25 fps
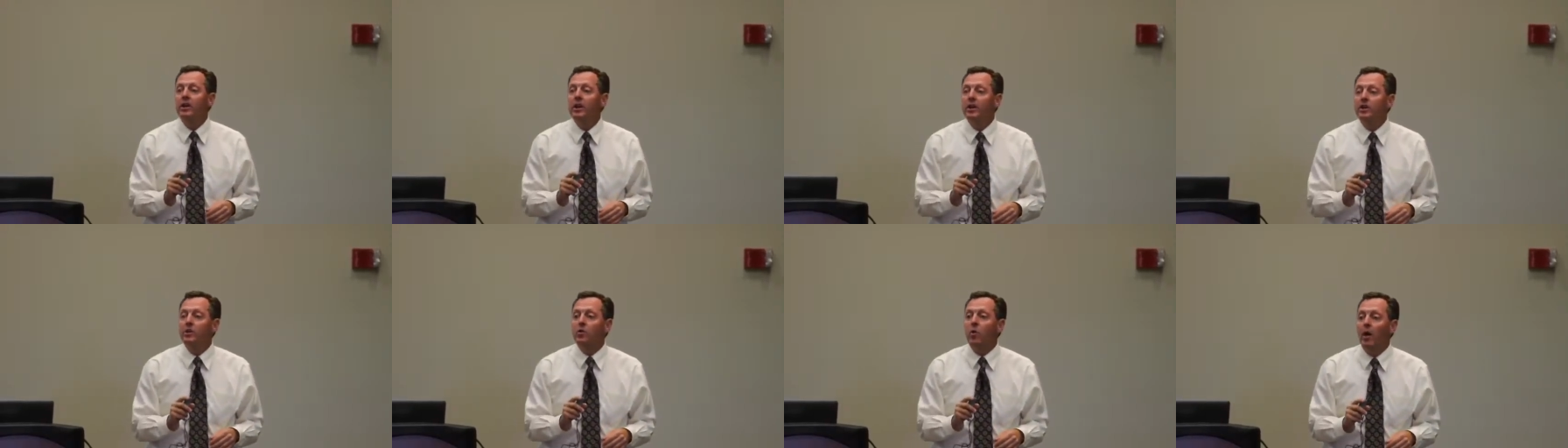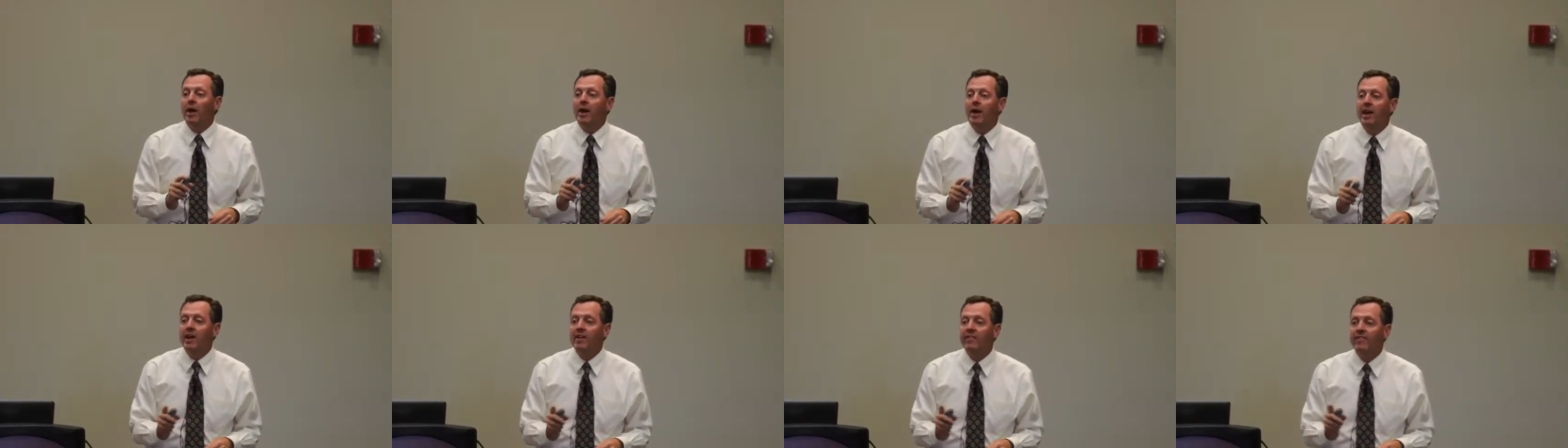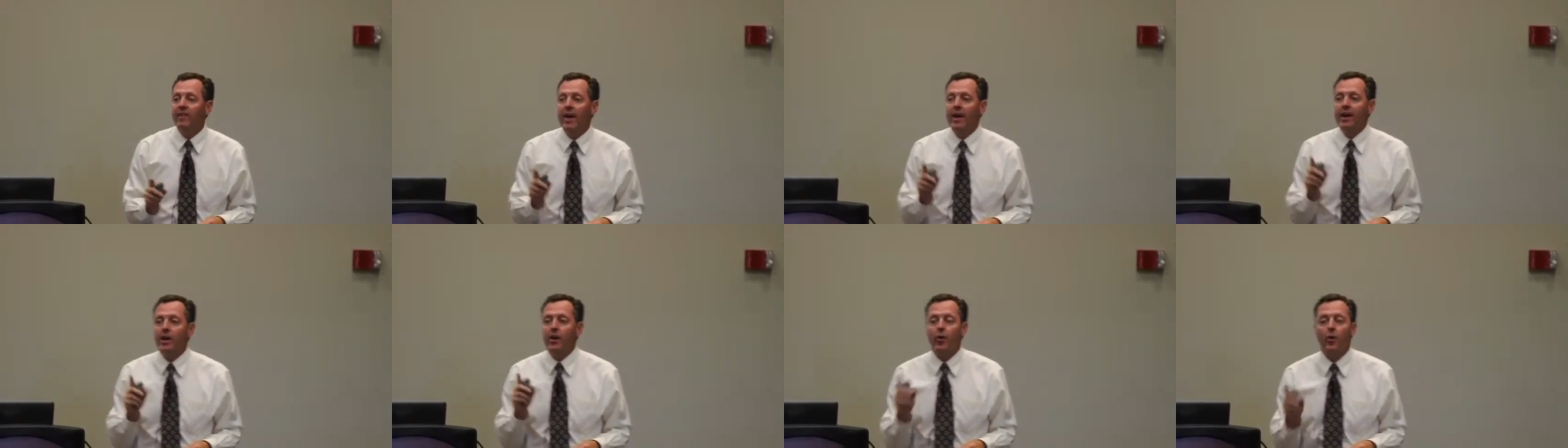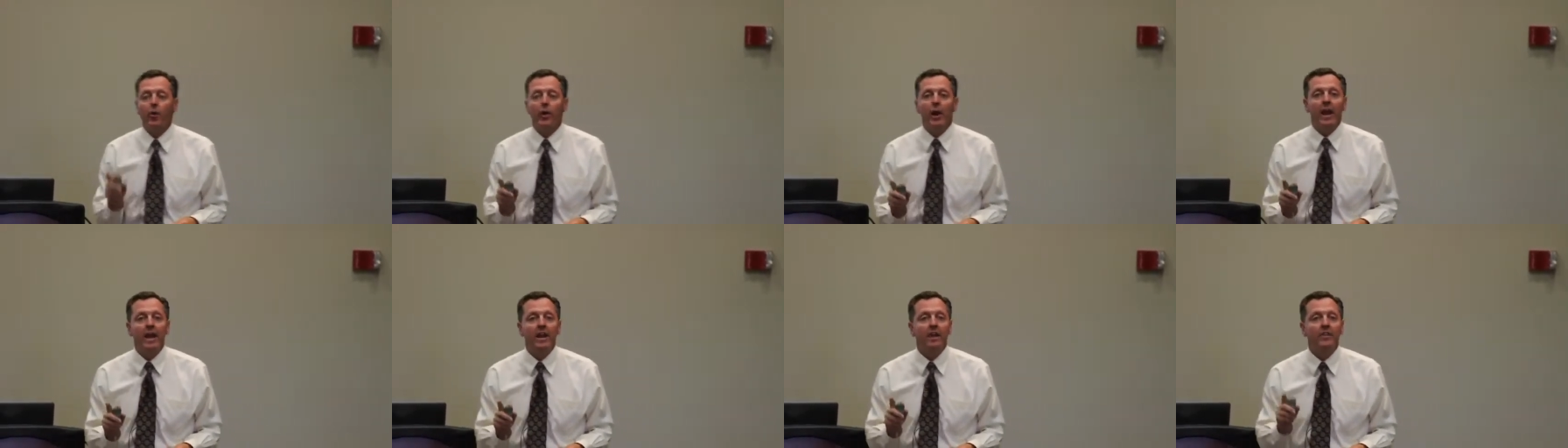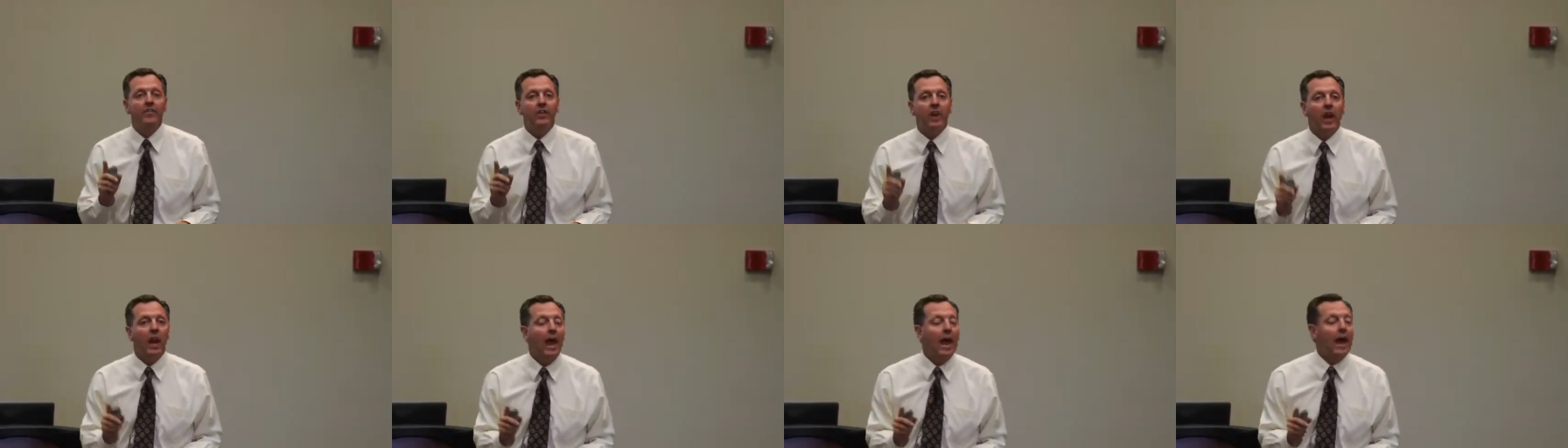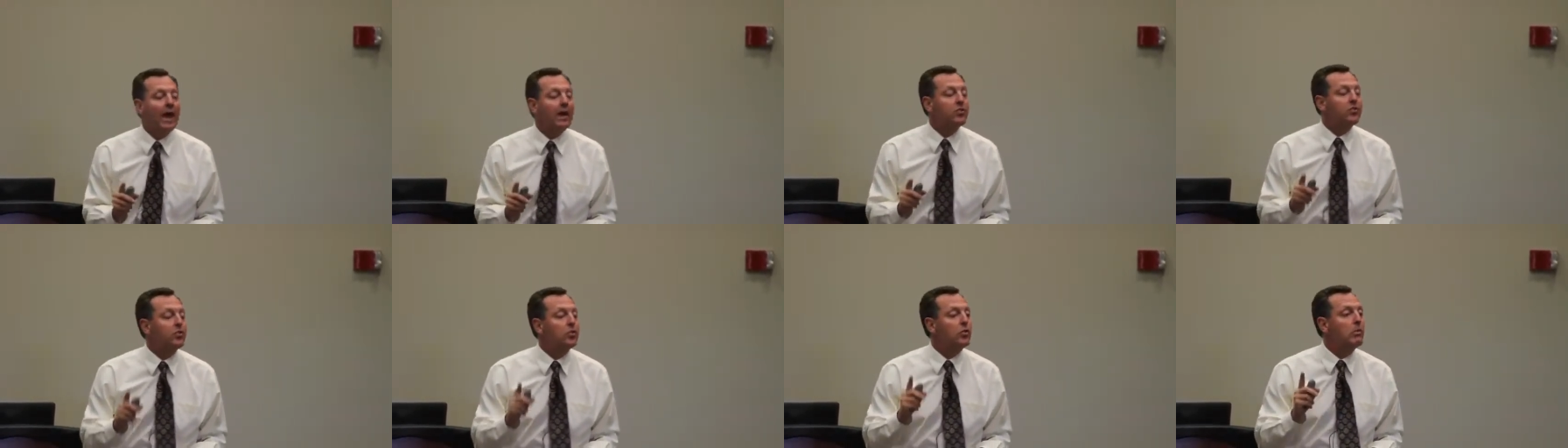to identify creative
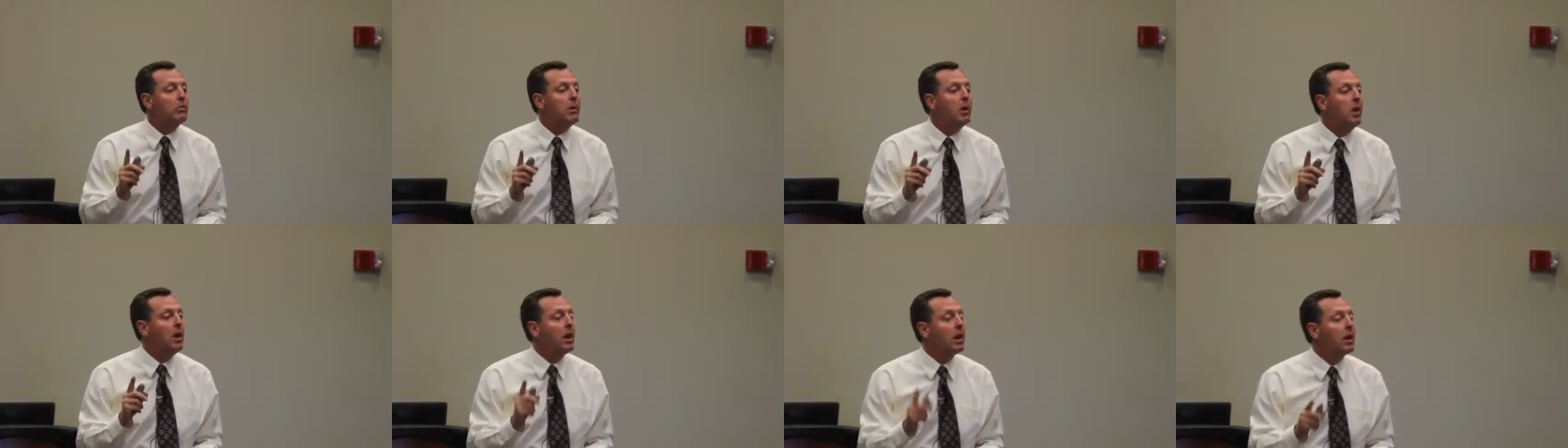classroom